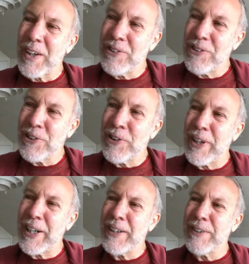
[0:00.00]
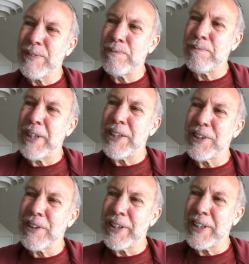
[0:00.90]
So I
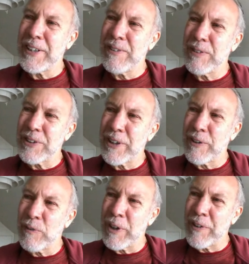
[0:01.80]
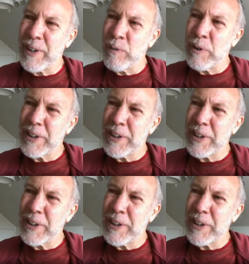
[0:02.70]
basically started wondering